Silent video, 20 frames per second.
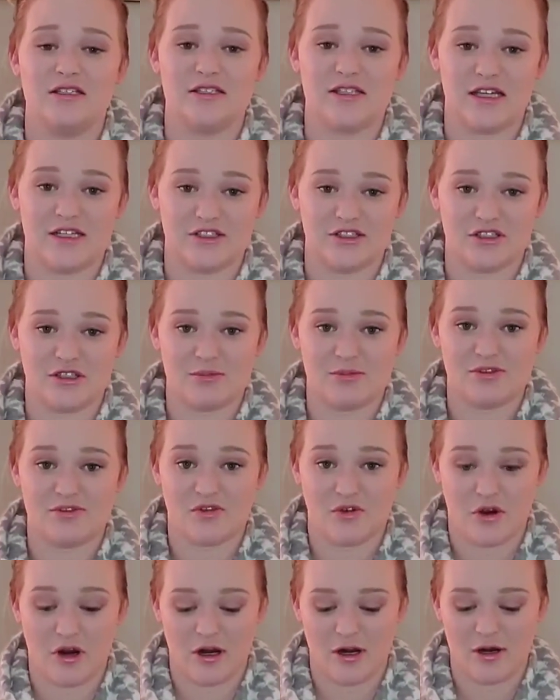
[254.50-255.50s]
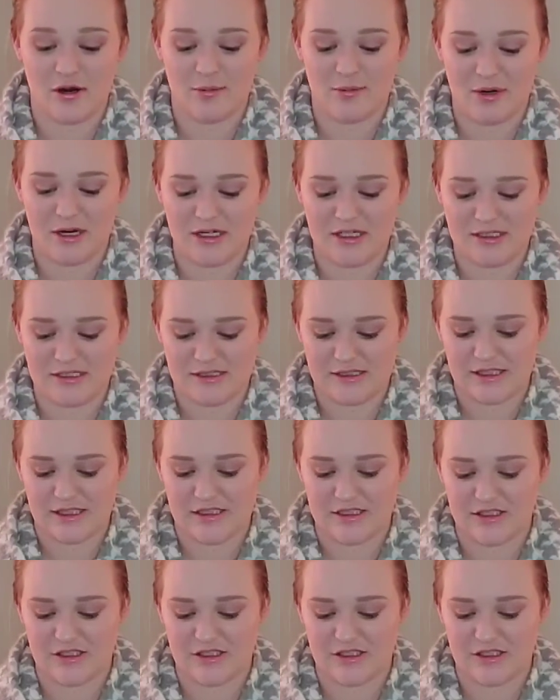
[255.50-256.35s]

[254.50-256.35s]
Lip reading: test strips for pregnancy.